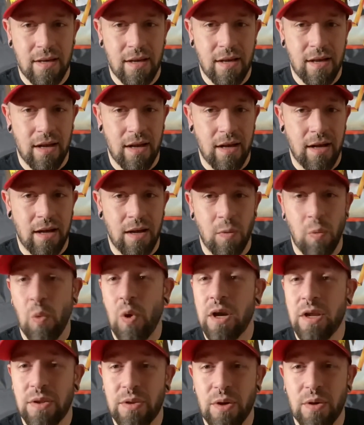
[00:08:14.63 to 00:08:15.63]

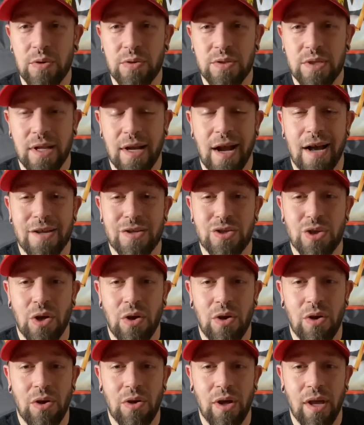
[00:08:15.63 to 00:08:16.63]
One of those that I
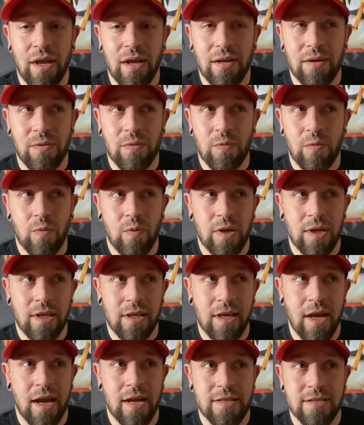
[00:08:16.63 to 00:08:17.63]
saw, and one of the
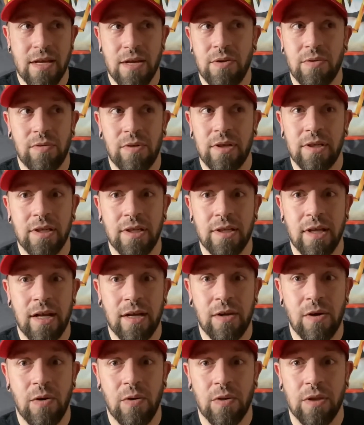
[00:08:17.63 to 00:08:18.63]
guys I don't really like
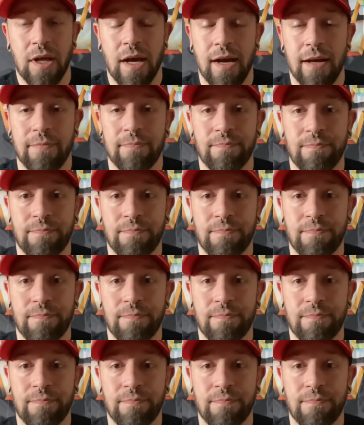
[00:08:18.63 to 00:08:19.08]
a whole lot,